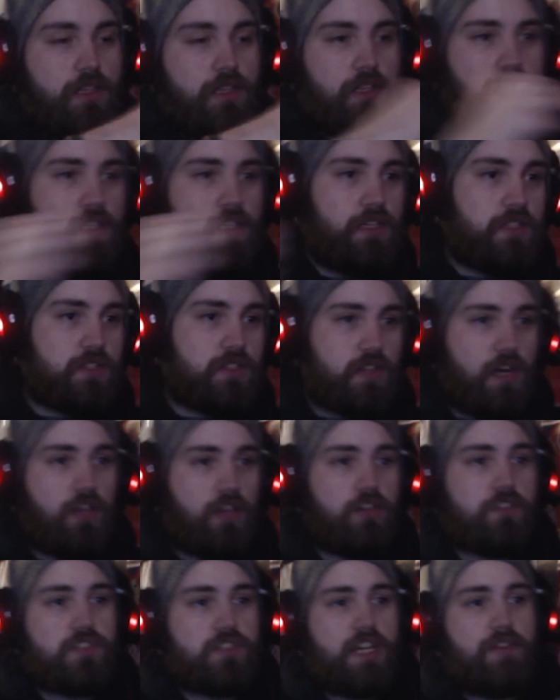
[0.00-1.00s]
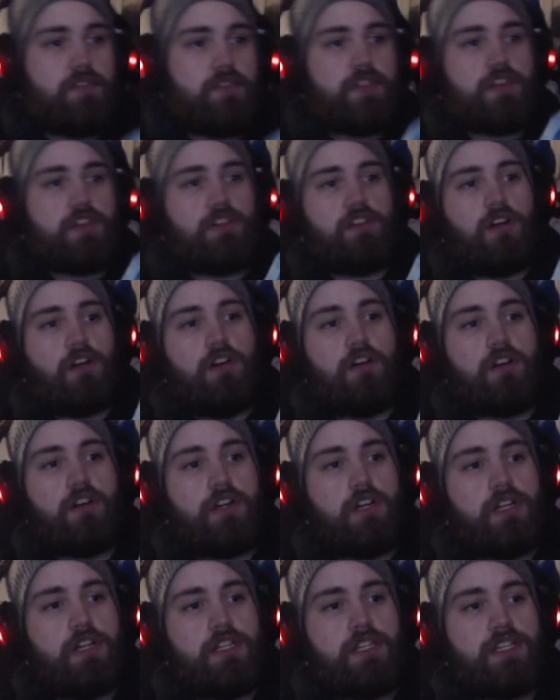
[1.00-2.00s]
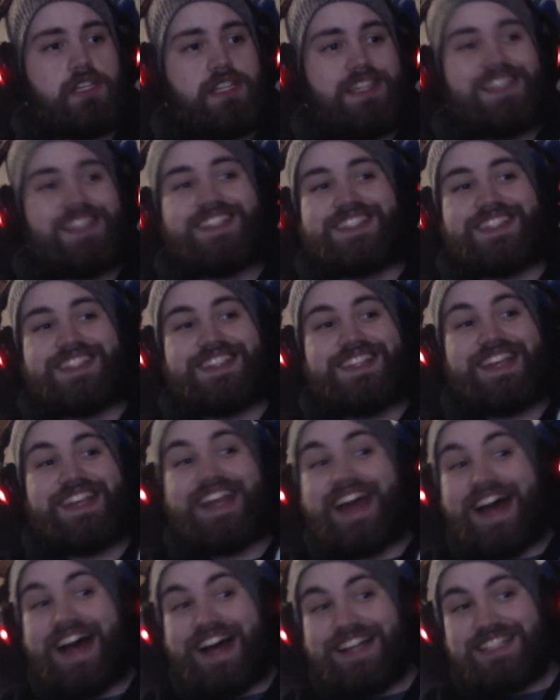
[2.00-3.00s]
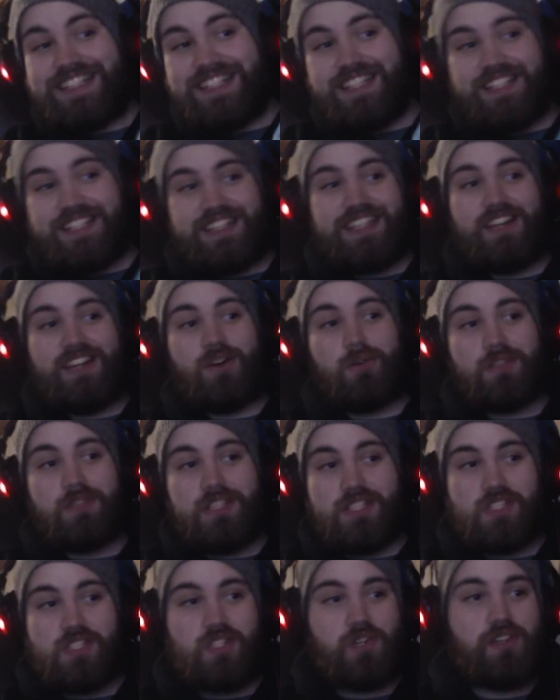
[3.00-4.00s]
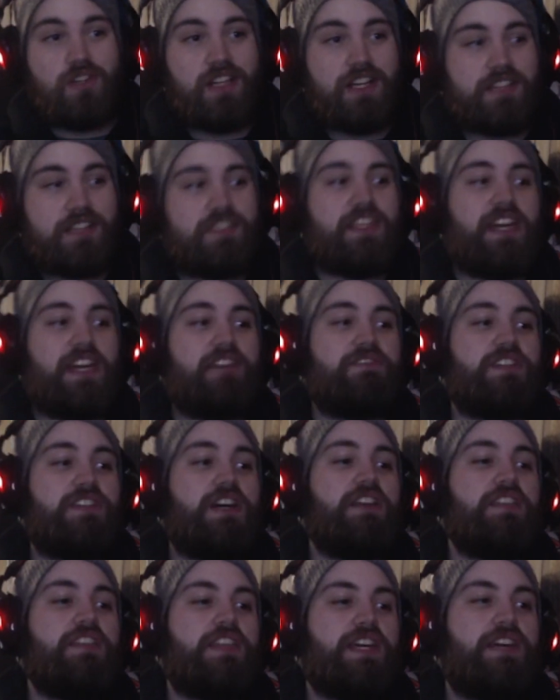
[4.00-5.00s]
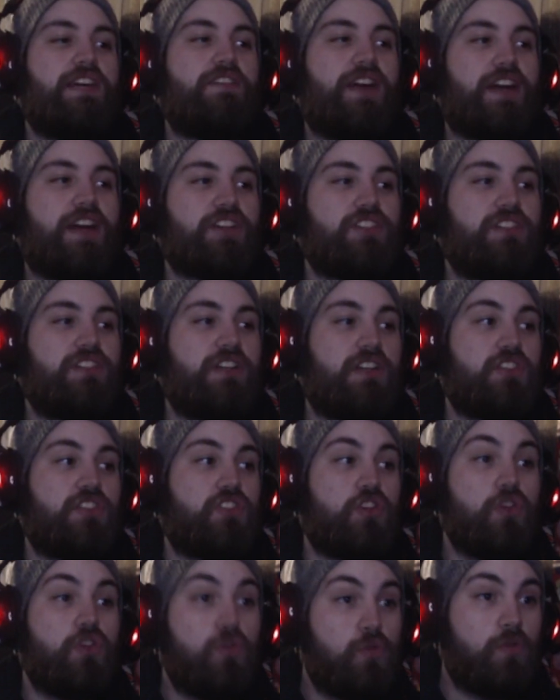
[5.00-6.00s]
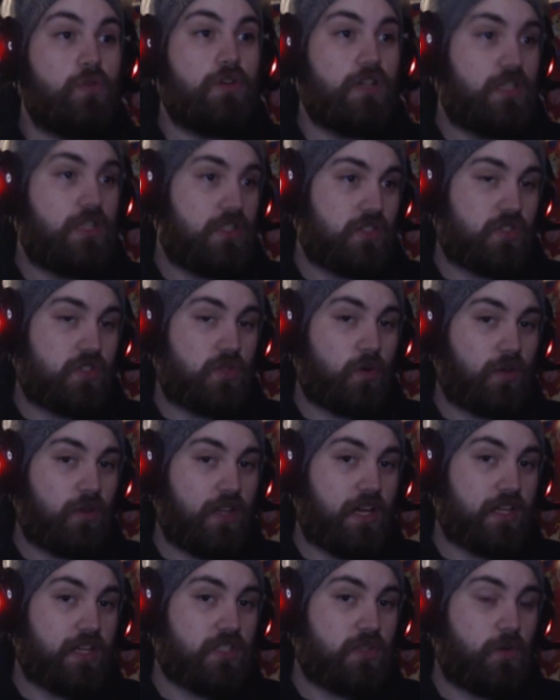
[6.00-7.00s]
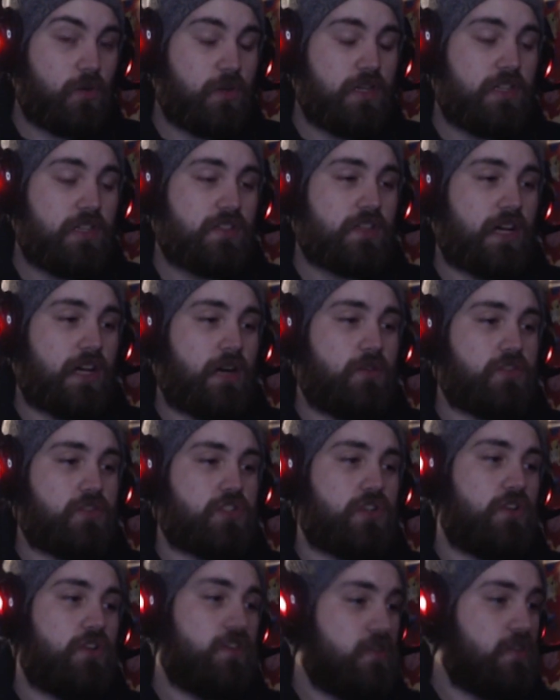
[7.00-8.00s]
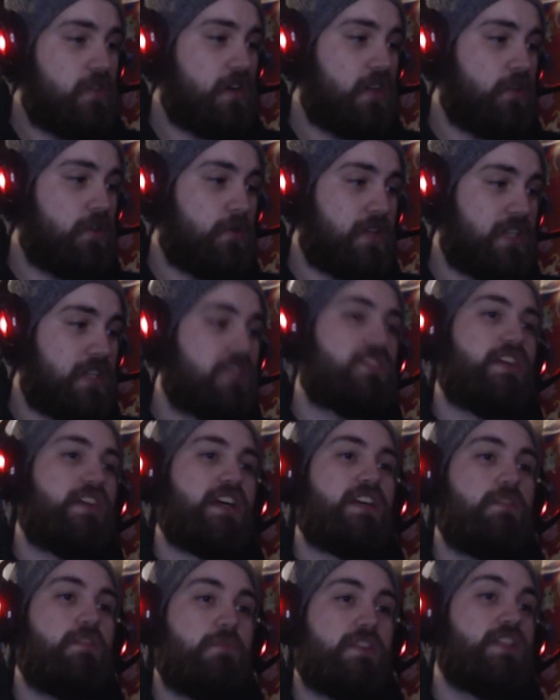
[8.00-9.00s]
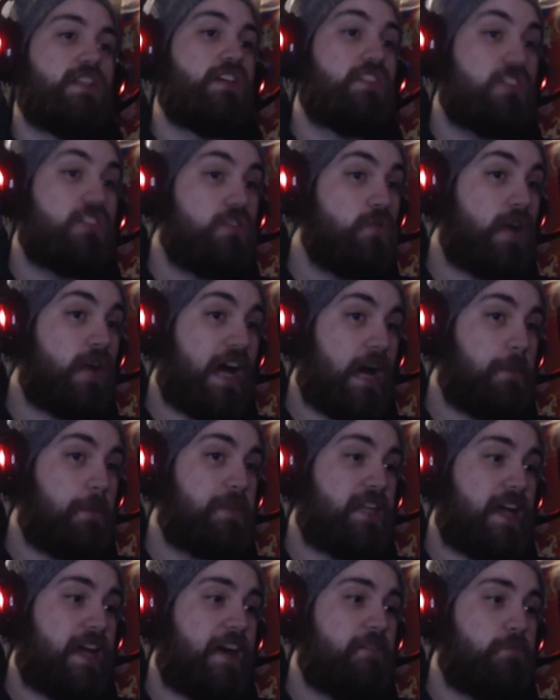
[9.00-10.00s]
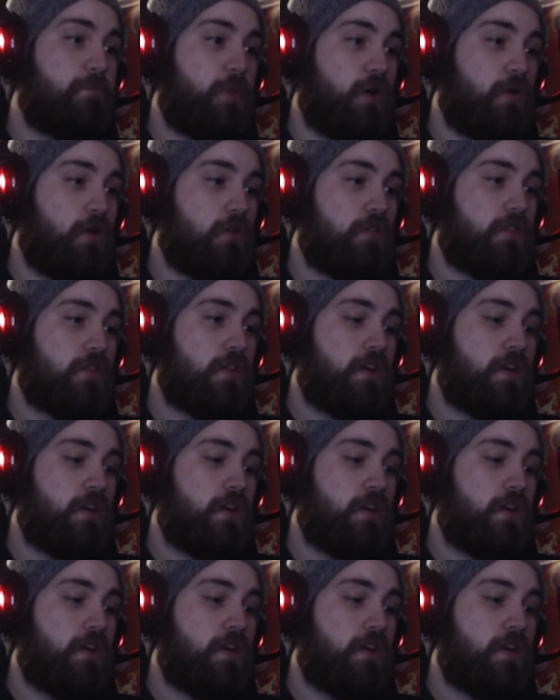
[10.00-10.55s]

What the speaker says: His colors and everything are all good. He is not the only Snorlax they have done. They have actually done two Snorlax toys. I'll show you the other one in a second because I do happen to have both.